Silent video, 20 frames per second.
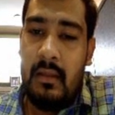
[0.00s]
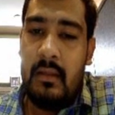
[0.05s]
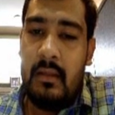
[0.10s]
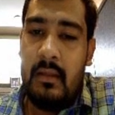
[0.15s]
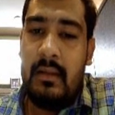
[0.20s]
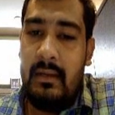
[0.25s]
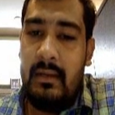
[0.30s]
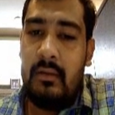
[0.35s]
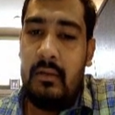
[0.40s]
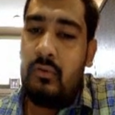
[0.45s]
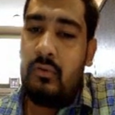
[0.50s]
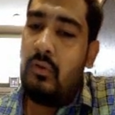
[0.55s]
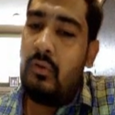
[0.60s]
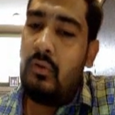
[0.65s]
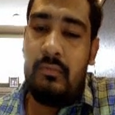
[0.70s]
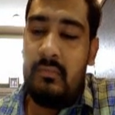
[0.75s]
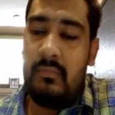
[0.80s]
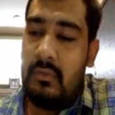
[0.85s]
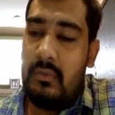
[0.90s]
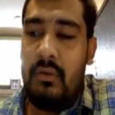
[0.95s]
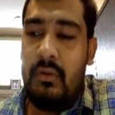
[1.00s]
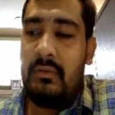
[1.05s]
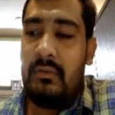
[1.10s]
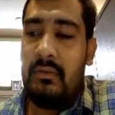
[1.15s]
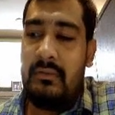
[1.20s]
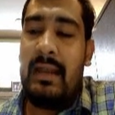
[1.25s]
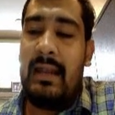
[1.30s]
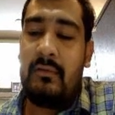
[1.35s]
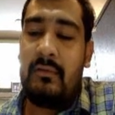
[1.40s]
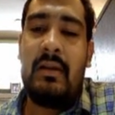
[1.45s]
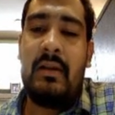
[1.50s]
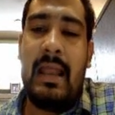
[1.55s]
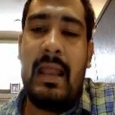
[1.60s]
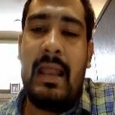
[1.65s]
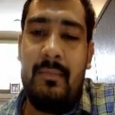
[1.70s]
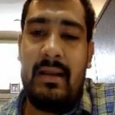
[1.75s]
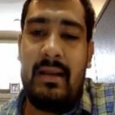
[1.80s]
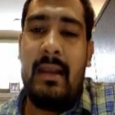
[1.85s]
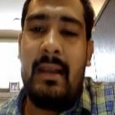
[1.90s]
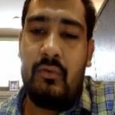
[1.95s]
right? So that's what I
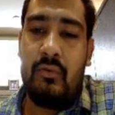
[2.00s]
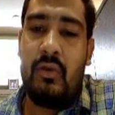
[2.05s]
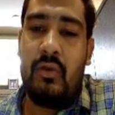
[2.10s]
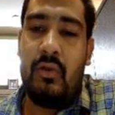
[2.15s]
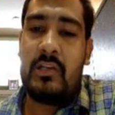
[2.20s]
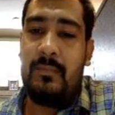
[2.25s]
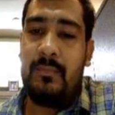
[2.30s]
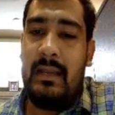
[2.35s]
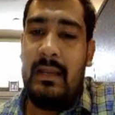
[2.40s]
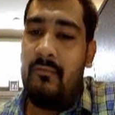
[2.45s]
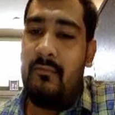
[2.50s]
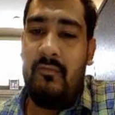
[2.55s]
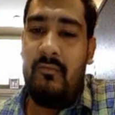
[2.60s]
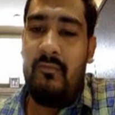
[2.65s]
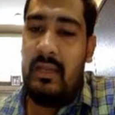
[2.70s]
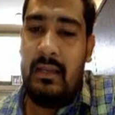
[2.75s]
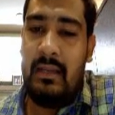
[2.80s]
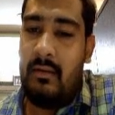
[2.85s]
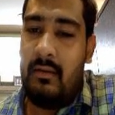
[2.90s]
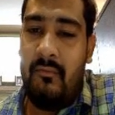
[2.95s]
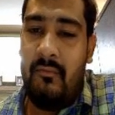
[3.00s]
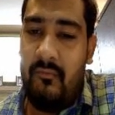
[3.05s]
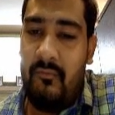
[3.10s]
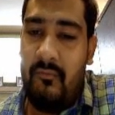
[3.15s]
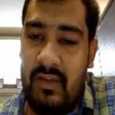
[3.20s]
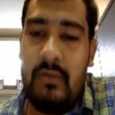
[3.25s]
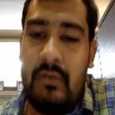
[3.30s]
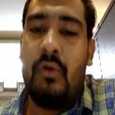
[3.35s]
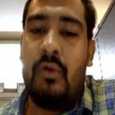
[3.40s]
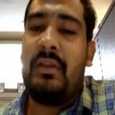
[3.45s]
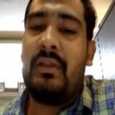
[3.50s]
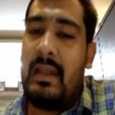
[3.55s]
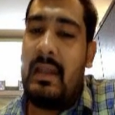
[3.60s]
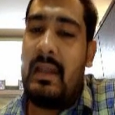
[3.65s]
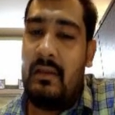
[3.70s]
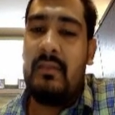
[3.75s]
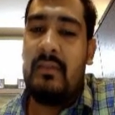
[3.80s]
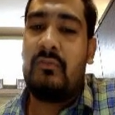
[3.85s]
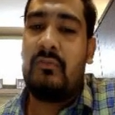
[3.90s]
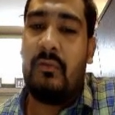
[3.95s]
am trying to explain. We know the
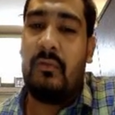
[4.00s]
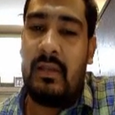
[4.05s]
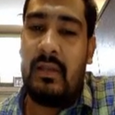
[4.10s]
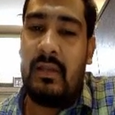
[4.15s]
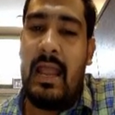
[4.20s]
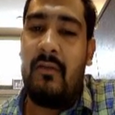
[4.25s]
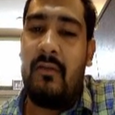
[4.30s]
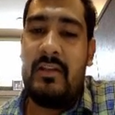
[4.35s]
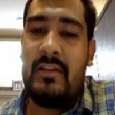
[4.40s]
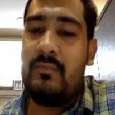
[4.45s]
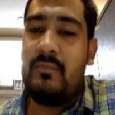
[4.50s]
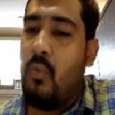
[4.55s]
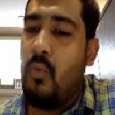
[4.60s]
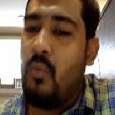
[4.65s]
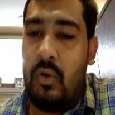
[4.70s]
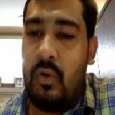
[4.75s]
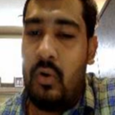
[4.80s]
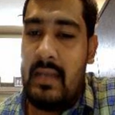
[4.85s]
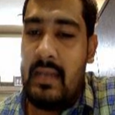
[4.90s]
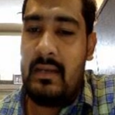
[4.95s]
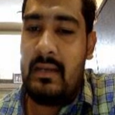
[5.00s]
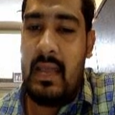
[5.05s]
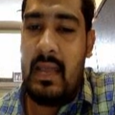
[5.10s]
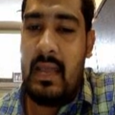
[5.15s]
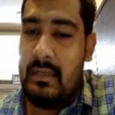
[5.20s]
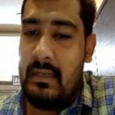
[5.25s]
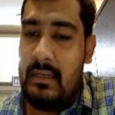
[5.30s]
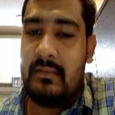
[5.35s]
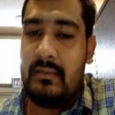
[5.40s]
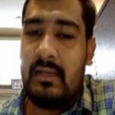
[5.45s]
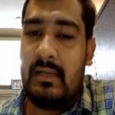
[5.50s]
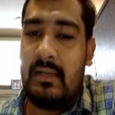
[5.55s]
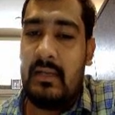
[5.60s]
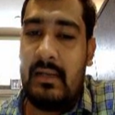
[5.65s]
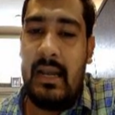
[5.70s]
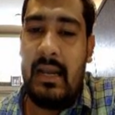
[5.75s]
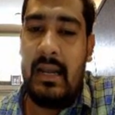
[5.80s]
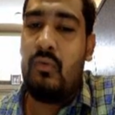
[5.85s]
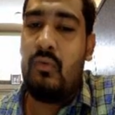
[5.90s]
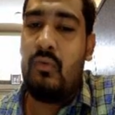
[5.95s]
relevance of the language more than any
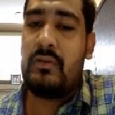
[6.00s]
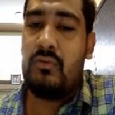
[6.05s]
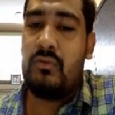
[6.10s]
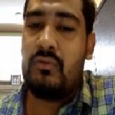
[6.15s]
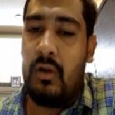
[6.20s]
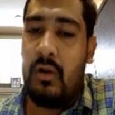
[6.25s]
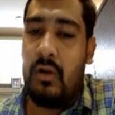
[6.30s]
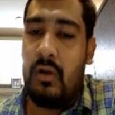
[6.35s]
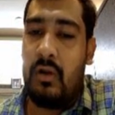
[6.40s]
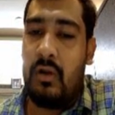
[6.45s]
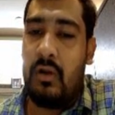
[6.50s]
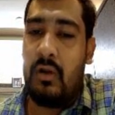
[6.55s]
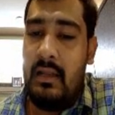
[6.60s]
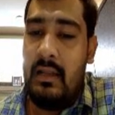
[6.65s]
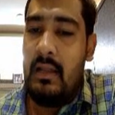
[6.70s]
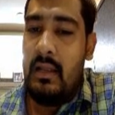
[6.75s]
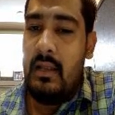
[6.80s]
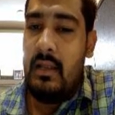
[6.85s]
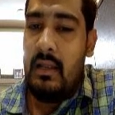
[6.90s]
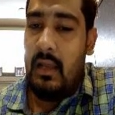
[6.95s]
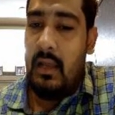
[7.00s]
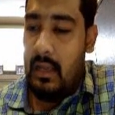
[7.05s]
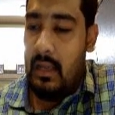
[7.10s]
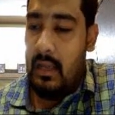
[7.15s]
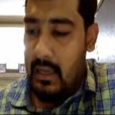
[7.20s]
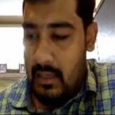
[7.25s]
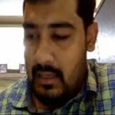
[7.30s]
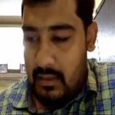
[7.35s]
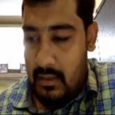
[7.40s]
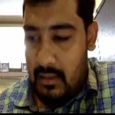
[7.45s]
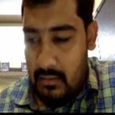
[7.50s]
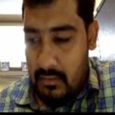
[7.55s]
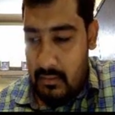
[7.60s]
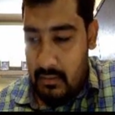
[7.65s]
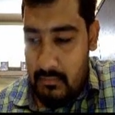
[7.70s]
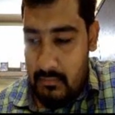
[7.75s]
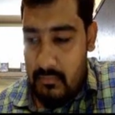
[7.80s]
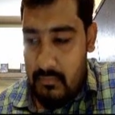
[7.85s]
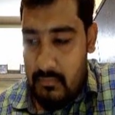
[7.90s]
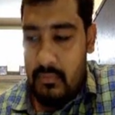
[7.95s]
consultant who has not even
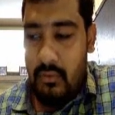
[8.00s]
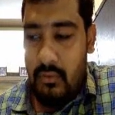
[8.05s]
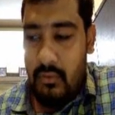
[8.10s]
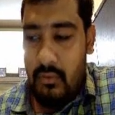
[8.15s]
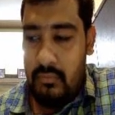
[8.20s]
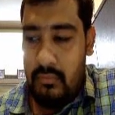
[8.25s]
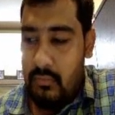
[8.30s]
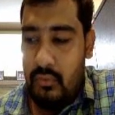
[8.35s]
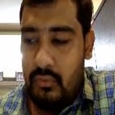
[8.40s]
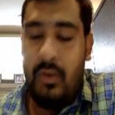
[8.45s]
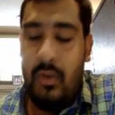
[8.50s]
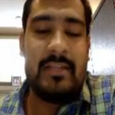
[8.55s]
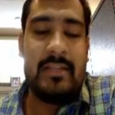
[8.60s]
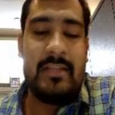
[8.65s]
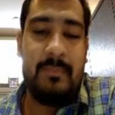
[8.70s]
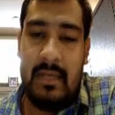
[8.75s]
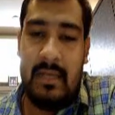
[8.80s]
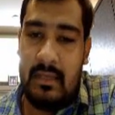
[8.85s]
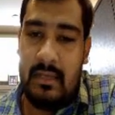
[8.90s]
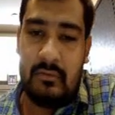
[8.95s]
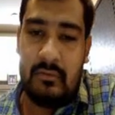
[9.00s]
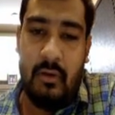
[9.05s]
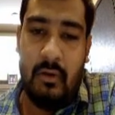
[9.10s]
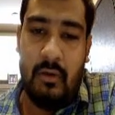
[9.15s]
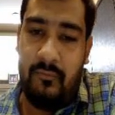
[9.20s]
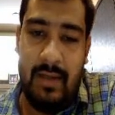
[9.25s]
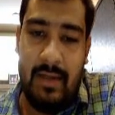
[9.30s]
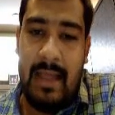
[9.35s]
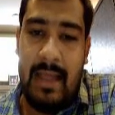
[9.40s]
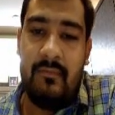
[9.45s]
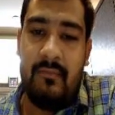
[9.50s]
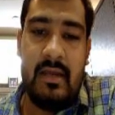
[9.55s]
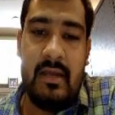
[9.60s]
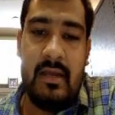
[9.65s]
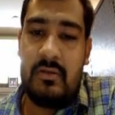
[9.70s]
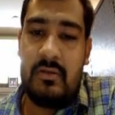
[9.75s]
no experience of language